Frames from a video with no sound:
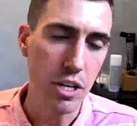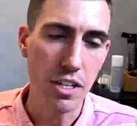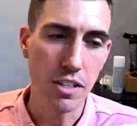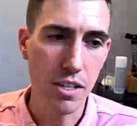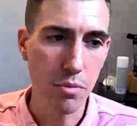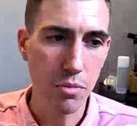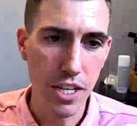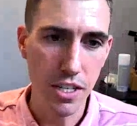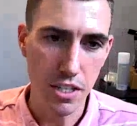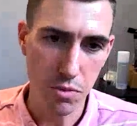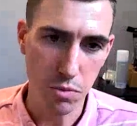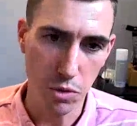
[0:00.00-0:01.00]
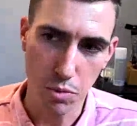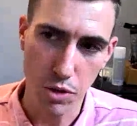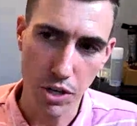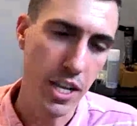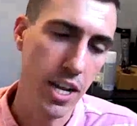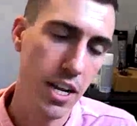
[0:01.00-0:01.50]
but in some cases, we'll
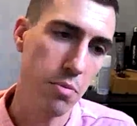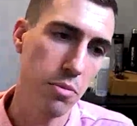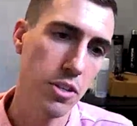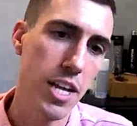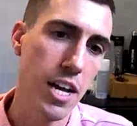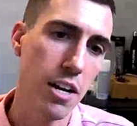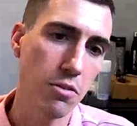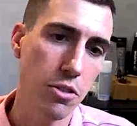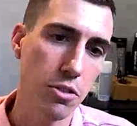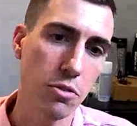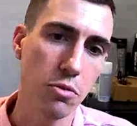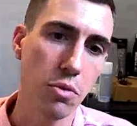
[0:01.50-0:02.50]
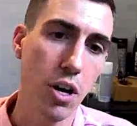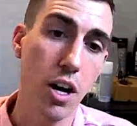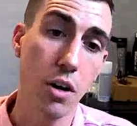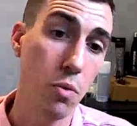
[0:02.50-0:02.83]
bring that number down to